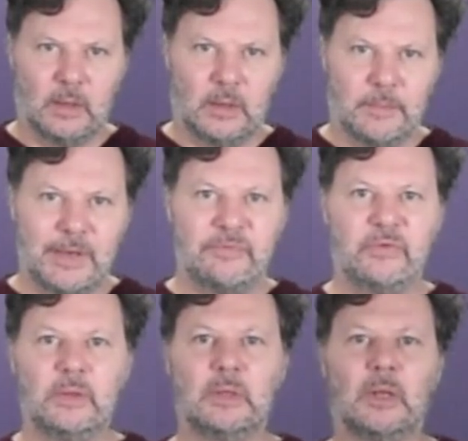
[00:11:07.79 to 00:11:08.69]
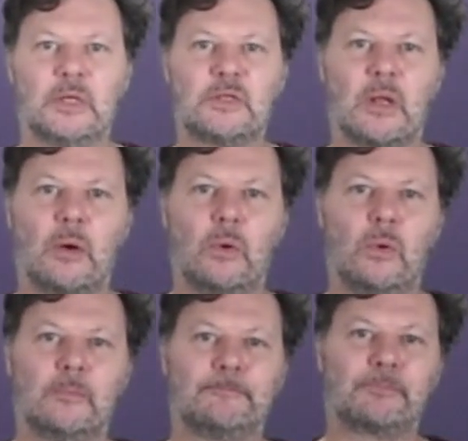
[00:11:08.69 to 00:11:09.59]
You may feel as
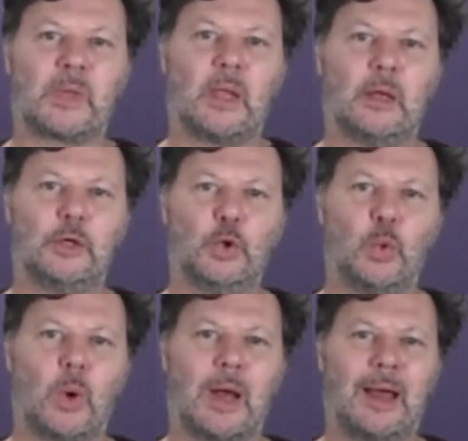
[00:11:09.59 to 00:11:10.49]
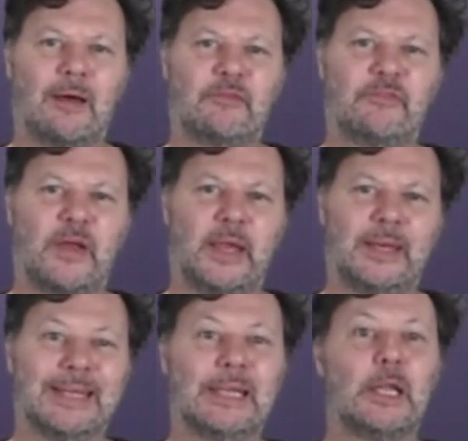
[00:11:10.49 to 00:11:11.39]
though you have
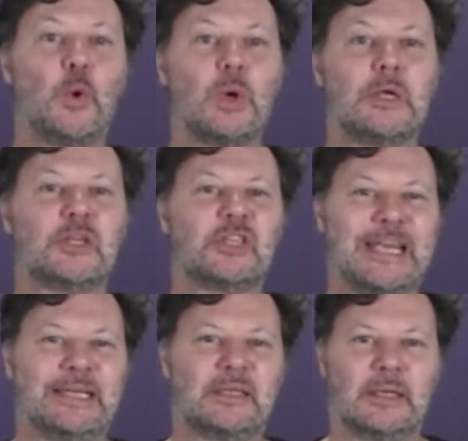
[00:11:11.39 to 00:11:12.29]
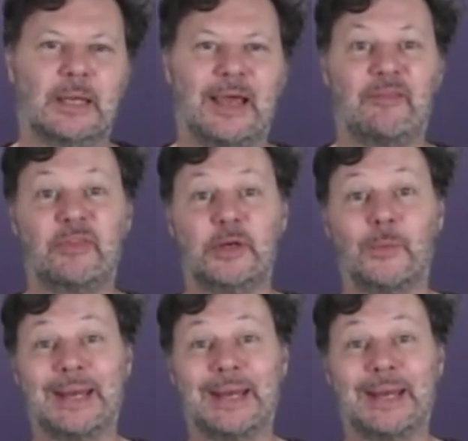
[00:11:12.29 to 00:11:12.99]
a lower status in life than you had